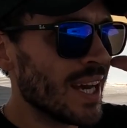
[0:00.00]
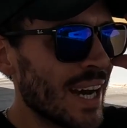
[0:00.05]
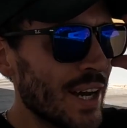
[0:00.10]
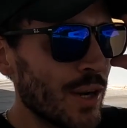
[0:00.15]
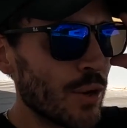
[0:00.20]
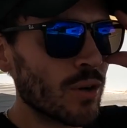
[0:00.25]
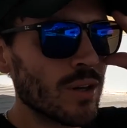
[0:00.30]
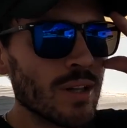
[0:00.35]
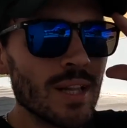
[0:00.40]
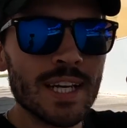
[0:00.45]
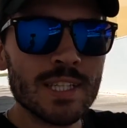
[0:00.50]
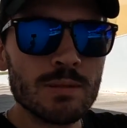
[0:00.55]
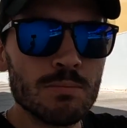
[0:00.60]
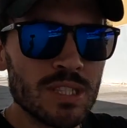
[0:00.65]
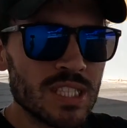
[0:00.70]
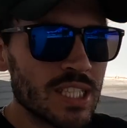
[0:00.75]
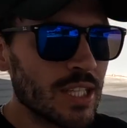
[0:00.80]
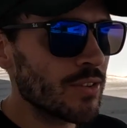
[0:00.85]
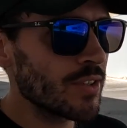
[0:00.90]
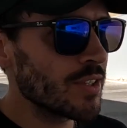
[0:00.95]
I don't collect
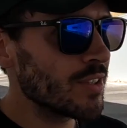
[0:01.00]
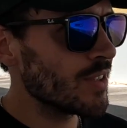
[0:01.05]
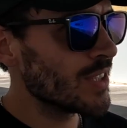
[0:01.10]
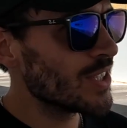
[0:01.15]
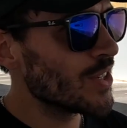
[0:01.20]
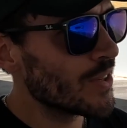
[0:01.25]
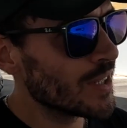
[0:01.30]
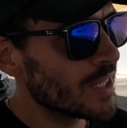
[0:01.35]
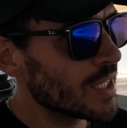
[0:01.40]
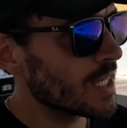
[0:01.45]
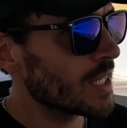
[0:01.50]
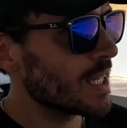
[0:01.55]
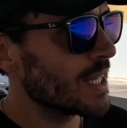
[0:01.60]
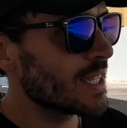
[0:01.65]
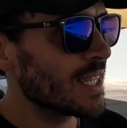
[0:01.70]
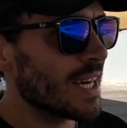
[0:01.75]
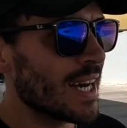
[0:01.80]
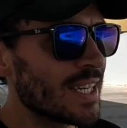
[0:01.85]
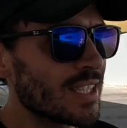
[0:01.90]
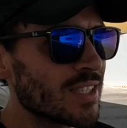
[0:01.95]
materials or anything
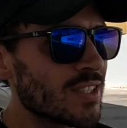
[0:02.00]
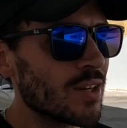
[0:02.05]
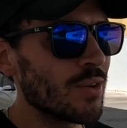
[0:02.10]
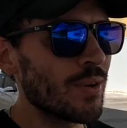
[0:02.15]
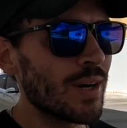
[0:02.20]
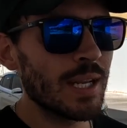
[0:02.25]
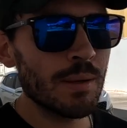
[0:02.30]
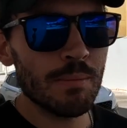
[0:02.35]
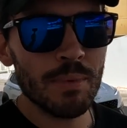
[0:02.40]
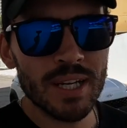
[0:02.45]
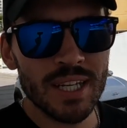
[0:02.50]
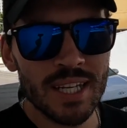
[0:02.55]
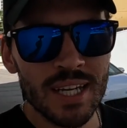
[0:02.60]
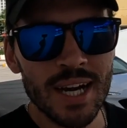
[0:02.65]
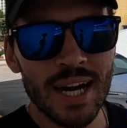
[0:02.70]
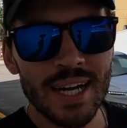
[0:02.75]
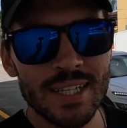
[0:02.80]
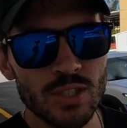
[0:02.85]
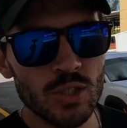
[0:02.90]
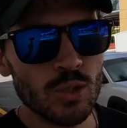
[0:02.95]
like that, so any
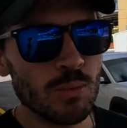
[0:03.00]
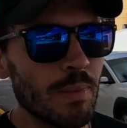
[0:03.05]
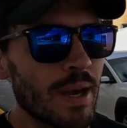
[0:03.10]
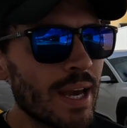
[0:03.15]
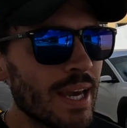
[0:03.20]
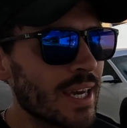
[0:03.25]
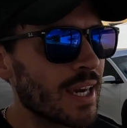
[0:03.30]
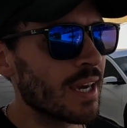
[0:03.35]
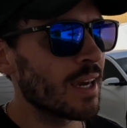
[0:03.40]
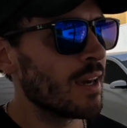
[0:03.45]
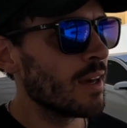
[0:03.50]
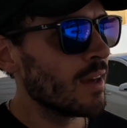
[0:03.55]
money I do make,